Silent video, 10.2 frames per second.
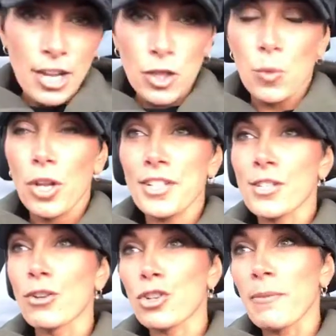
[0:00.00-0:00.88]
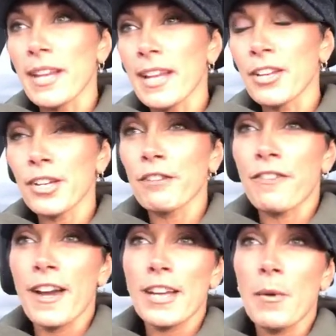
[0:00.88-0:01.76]
it on the world of social media, and you're going
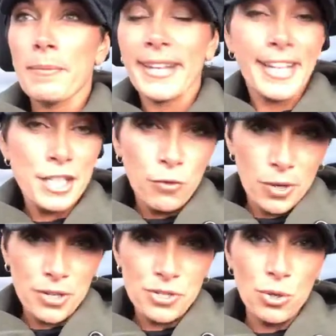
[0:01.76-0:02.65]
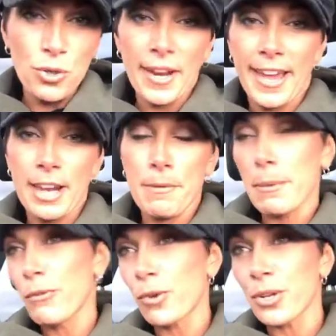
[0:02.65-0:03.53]
to find out when my kid's 4 years old that I had a
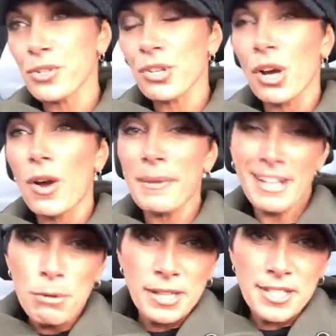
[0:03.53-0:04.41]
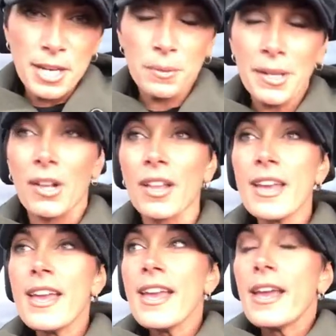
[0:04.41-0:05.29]
baby 4 years ago? I mean, come on, let's get real.
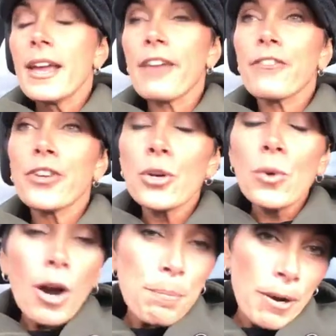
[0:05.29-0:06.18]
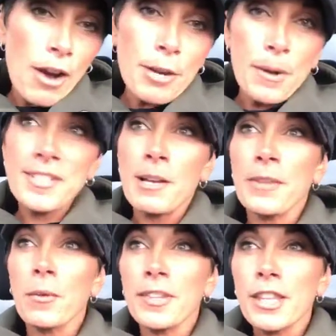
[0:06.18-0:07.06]
If you are proud about
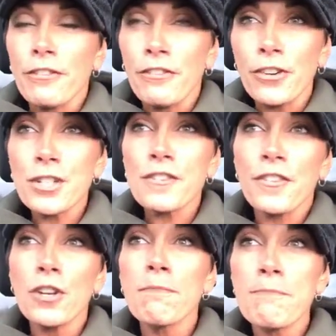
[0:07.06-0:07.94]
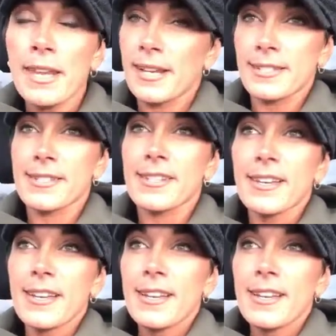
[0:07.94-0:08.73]
something, within the first few minutes